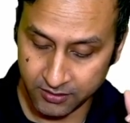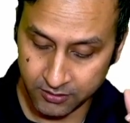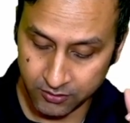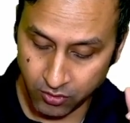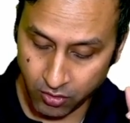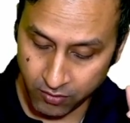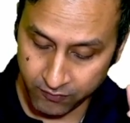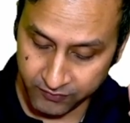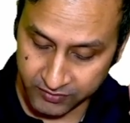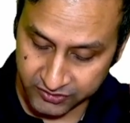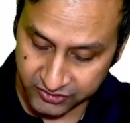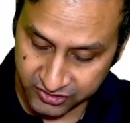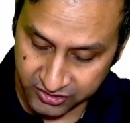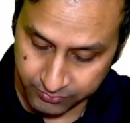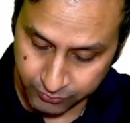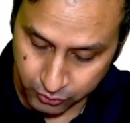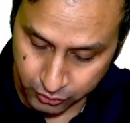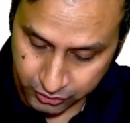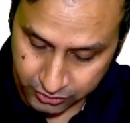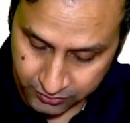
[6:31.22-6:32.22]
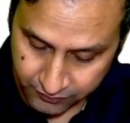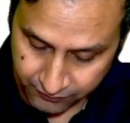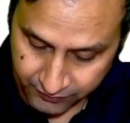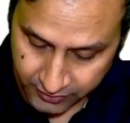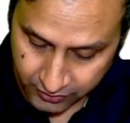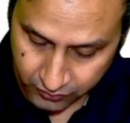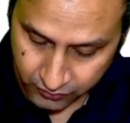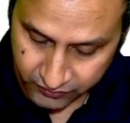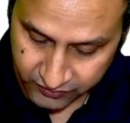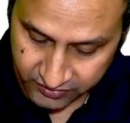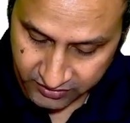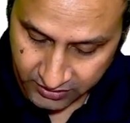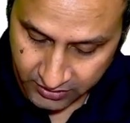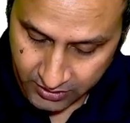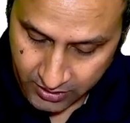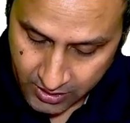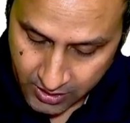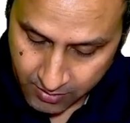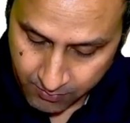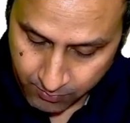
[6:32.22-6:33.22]
of distribution where you see
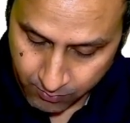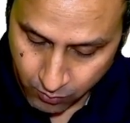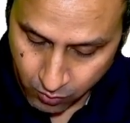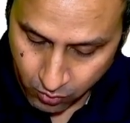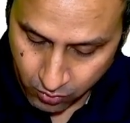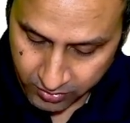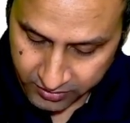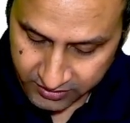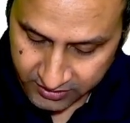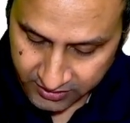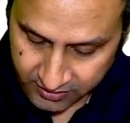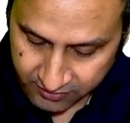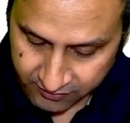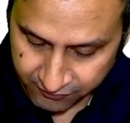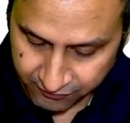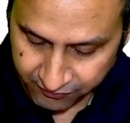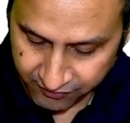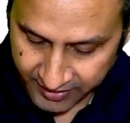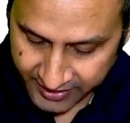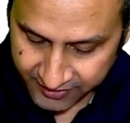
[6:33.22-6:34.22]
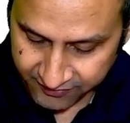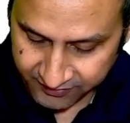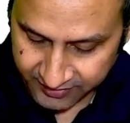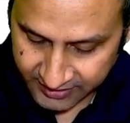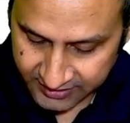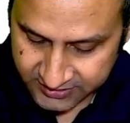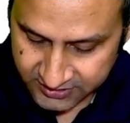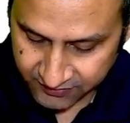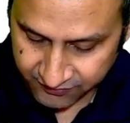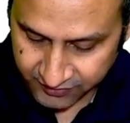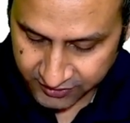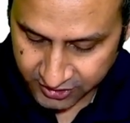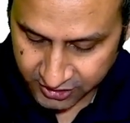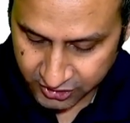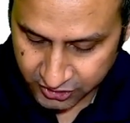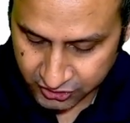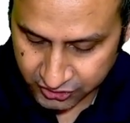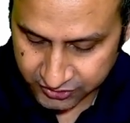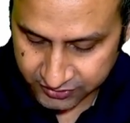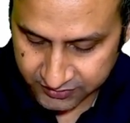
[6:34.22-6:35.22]
more than 5
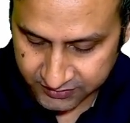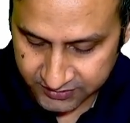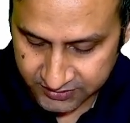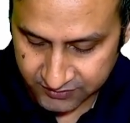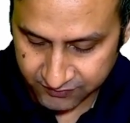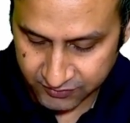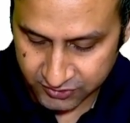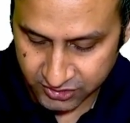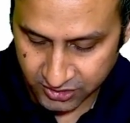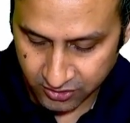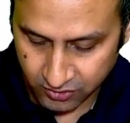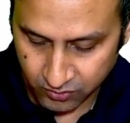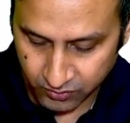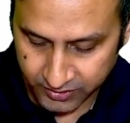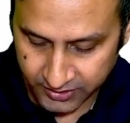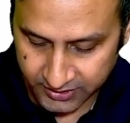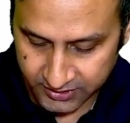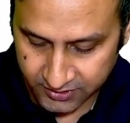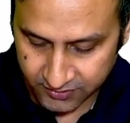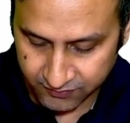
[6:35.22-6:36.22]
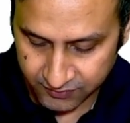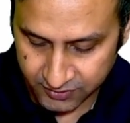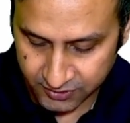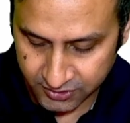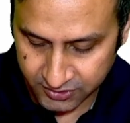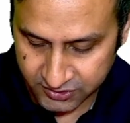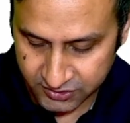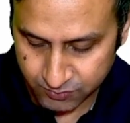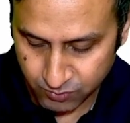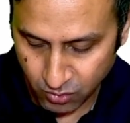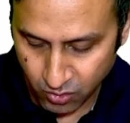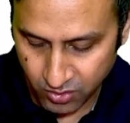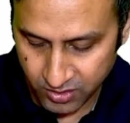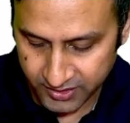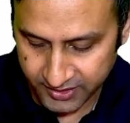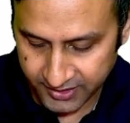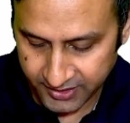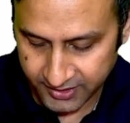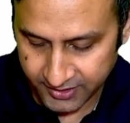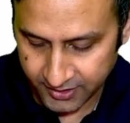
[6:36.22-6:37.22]
calcifications which are located within a small
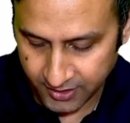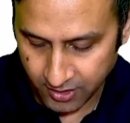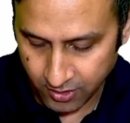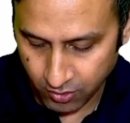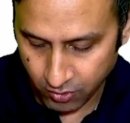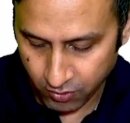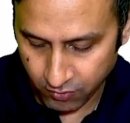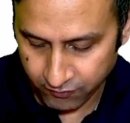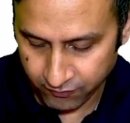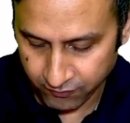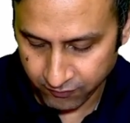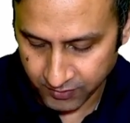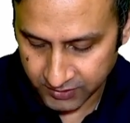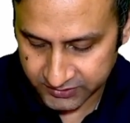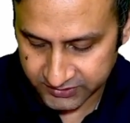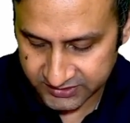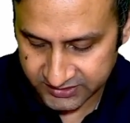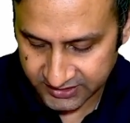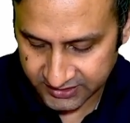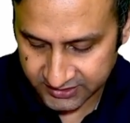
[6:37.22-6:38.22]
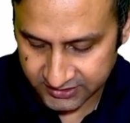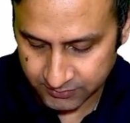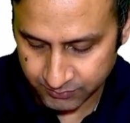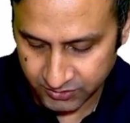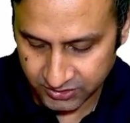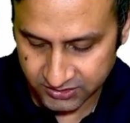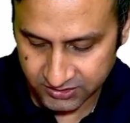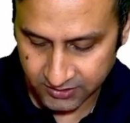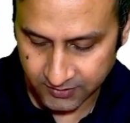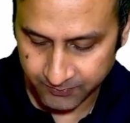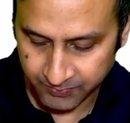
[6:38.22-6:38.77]
area of 1 centimeter.